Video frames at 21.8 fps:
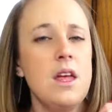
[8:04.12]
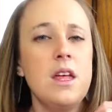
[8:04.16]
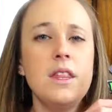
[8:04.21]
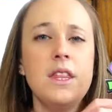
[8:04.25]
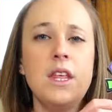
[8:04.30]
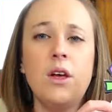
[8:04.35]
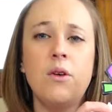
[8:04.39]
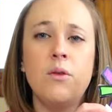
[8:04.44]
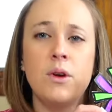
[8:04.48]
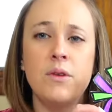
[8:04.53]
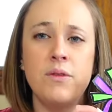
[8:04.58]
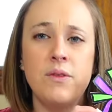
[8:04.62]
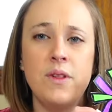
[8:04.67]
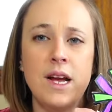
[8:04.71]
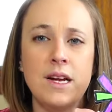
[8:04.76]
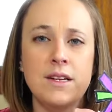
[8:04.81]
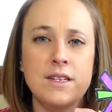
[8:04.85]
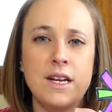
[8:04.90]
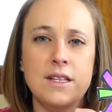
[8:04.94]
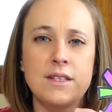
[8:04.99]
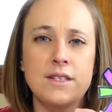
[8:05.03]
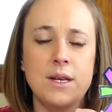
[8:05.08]
they'll
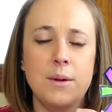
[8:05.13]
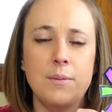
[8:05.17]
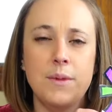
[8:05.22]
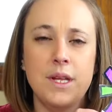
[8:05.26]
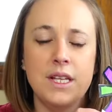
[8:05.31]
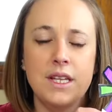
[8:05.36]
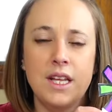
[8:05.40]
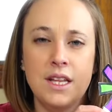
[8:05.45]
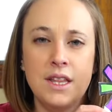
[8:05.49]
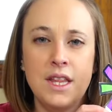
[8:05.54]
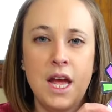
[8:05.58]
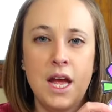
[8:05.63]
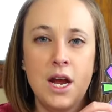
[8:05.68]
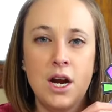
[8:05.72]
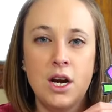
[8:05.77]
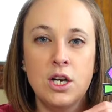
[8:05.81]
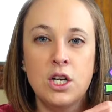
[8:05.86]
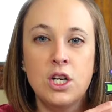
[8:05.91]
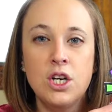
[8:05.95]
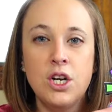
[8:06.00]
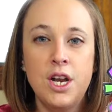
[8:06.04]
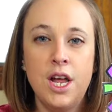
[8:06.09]
reflect on something that they are
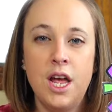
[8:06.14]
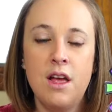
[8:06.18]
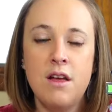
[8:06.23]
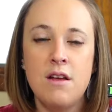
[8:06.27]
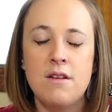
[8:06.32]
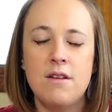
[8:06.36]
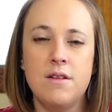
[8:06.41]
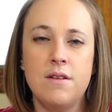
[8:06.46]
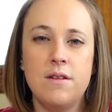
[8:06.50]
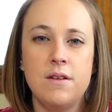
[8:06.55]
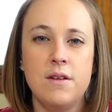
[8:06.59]
good at,